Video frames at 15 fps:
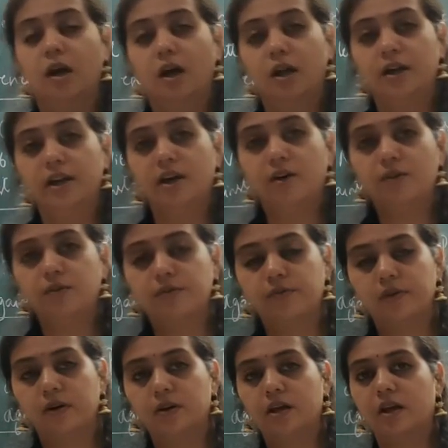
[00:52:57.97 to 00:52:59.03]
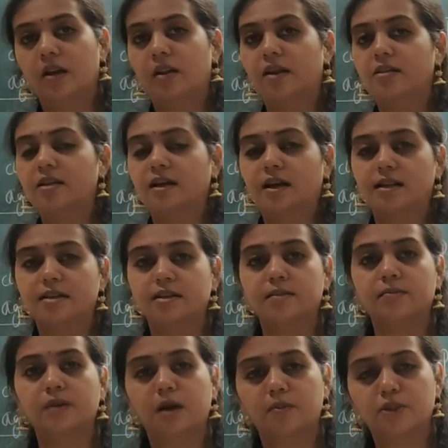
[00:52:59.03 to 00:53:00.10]
Now, further, there is a
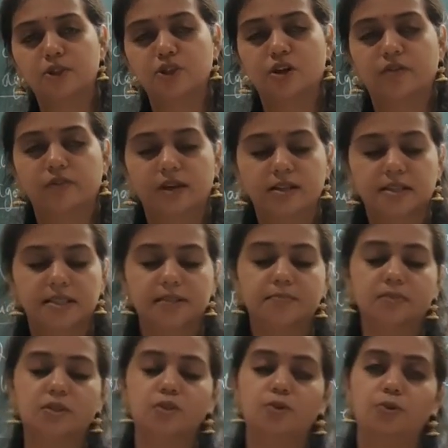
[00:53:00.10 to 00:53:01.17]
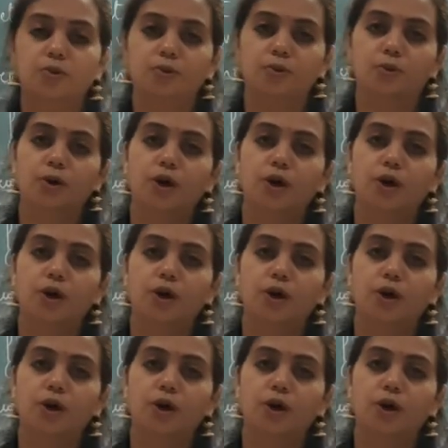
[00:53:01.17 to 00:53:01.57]
commissioner of customs who